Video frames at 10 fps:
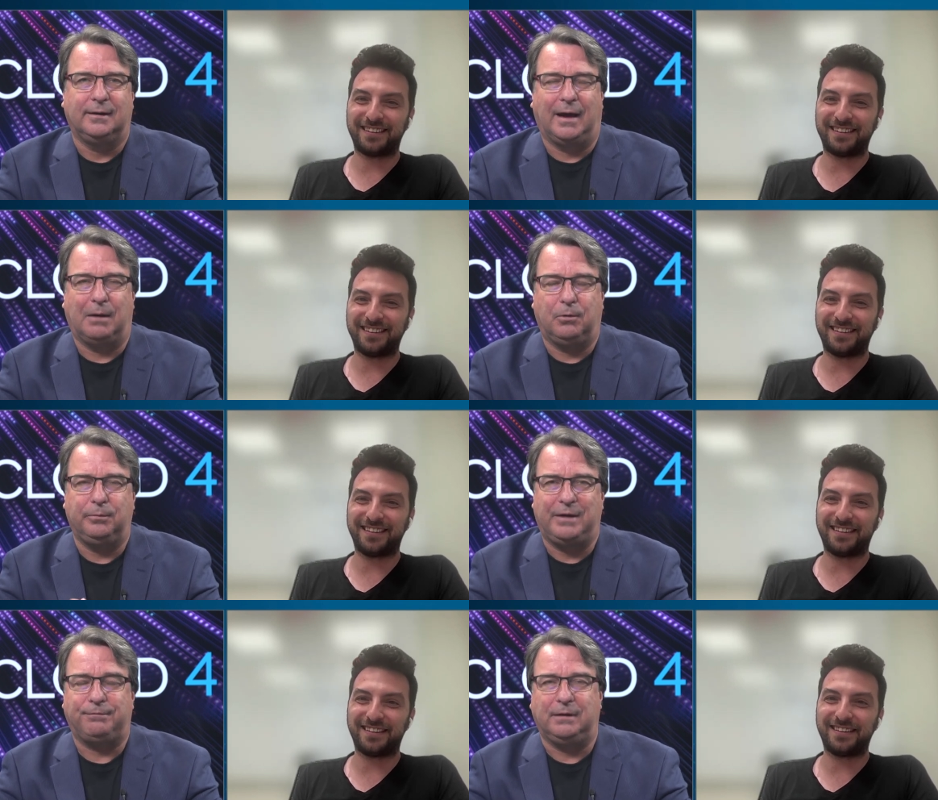Speaker 1: We'll
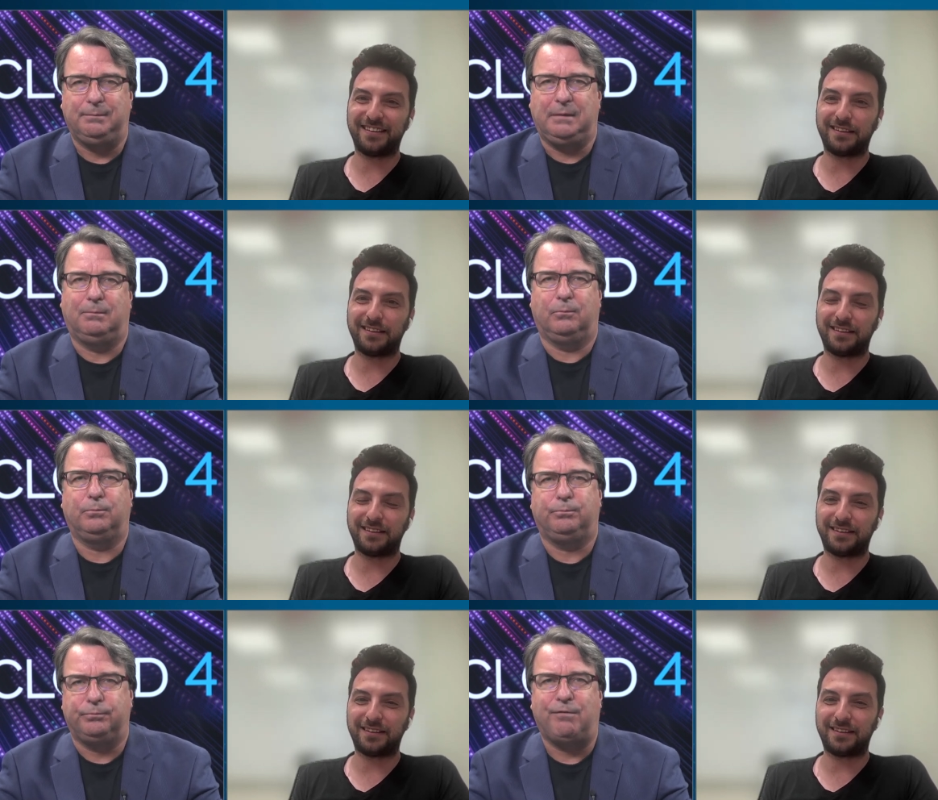definitely be
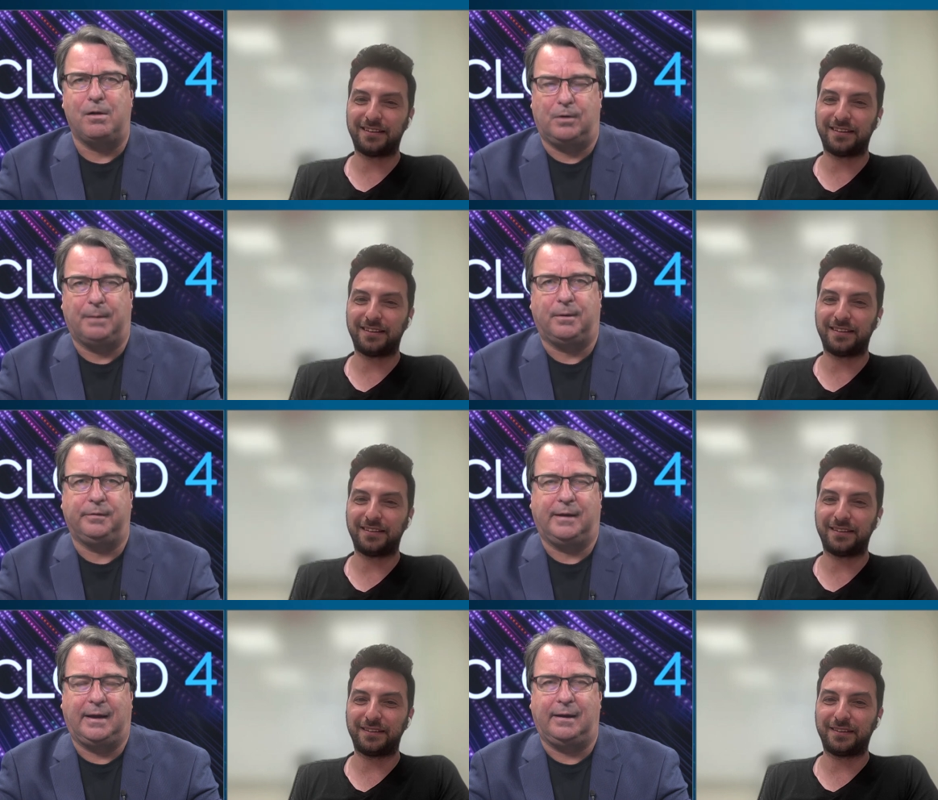following up
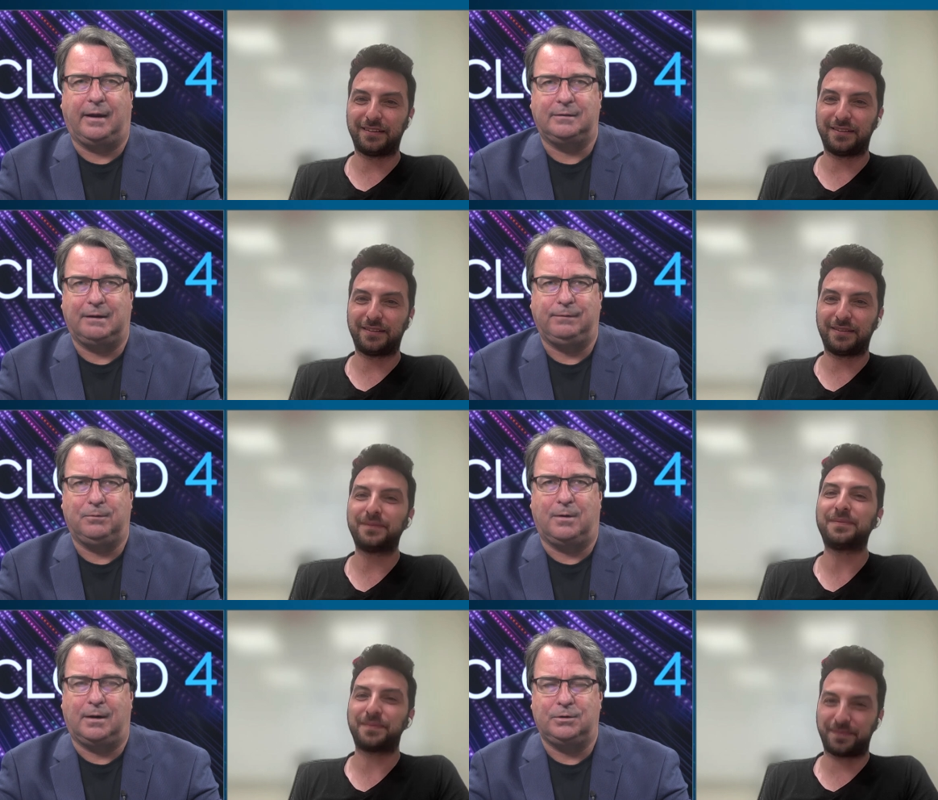on that. I definitely
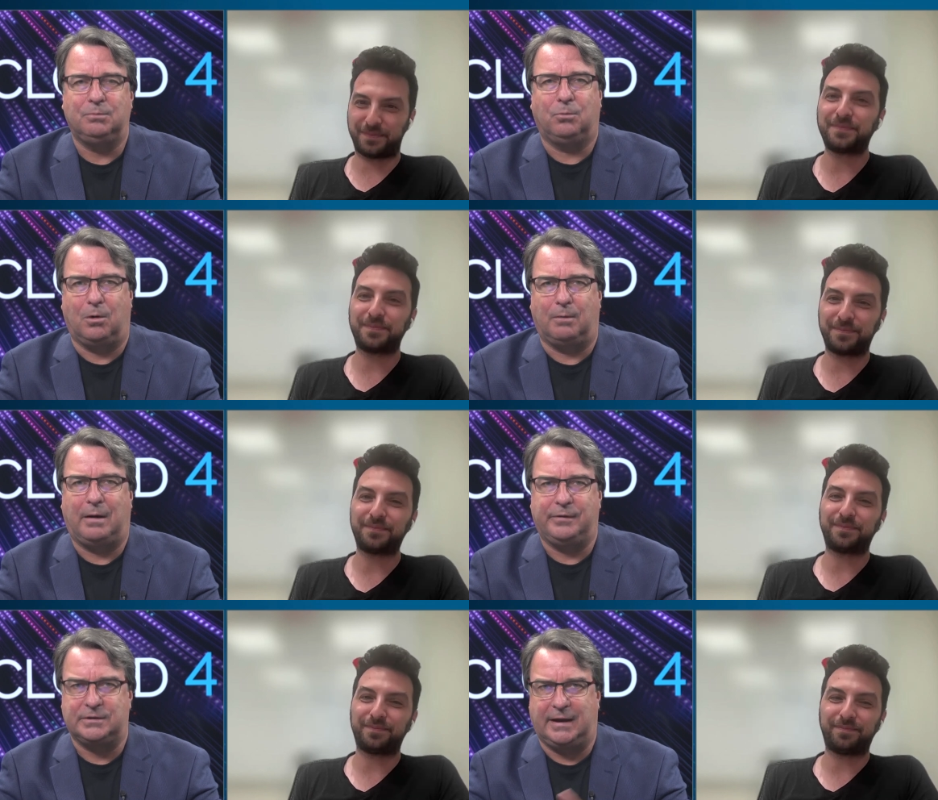want to do more
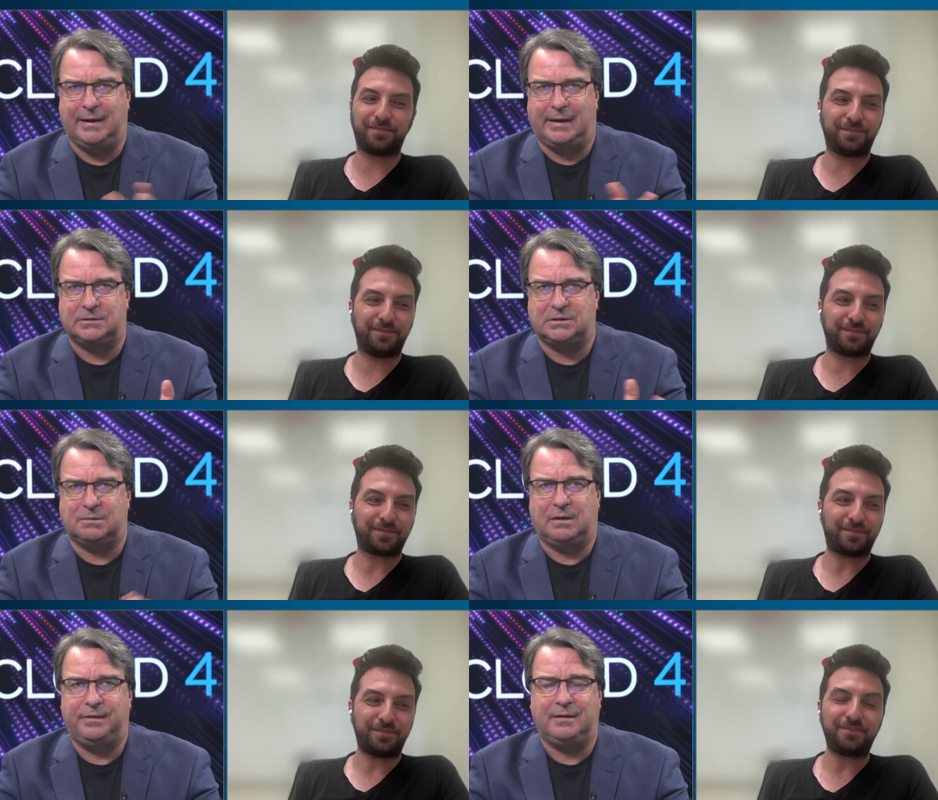about this AI
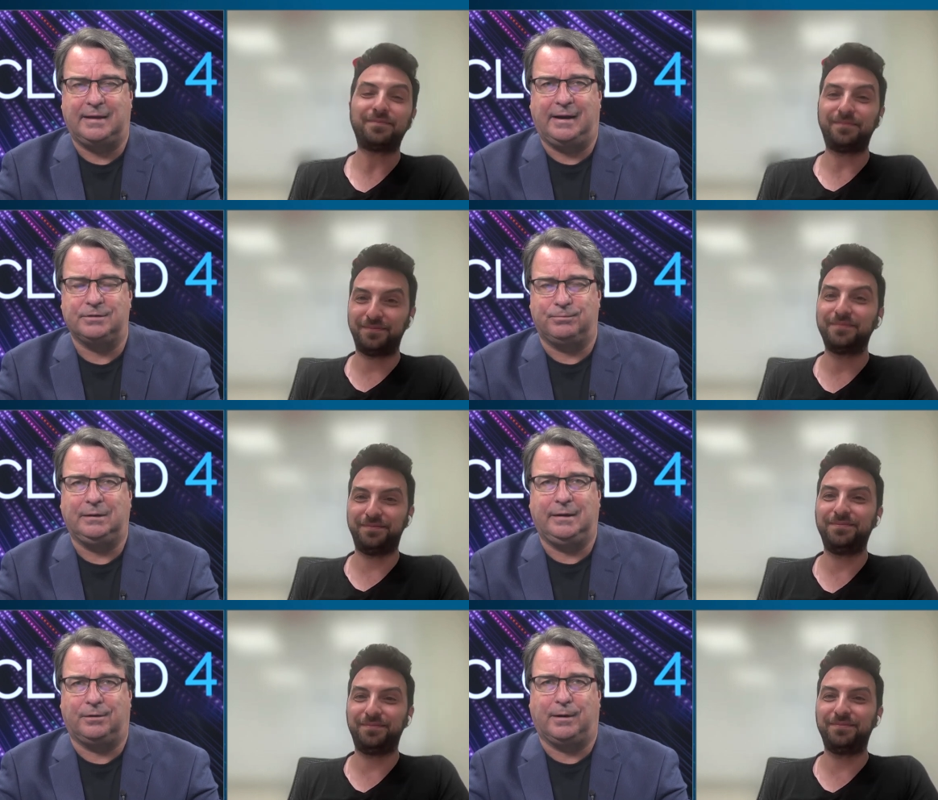system. I think that is
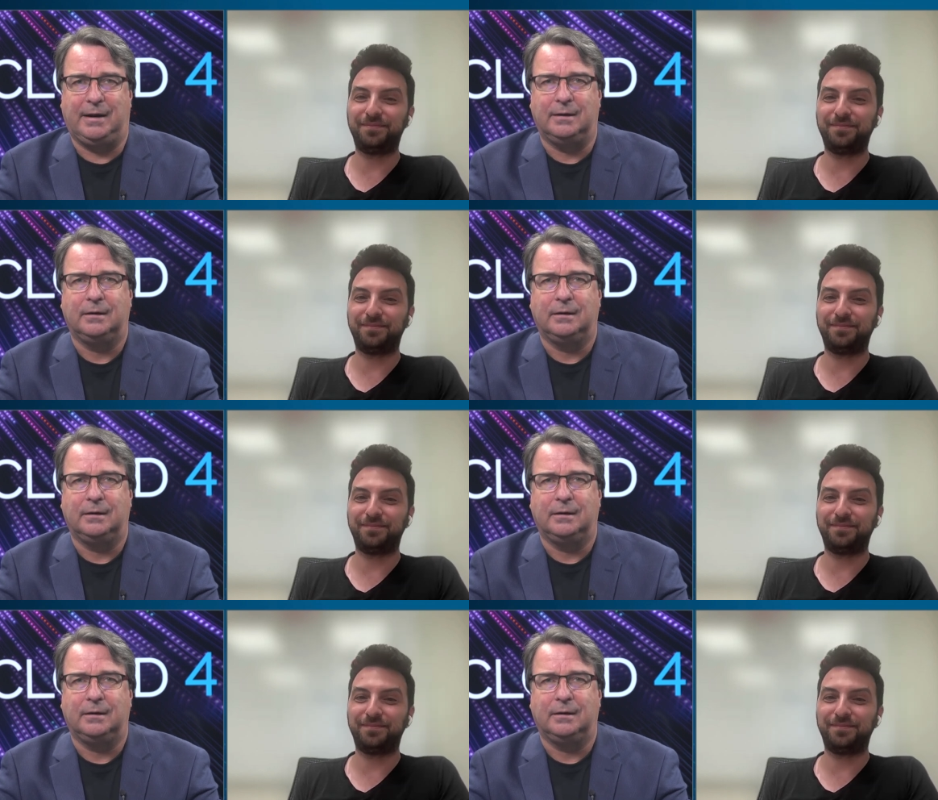really a great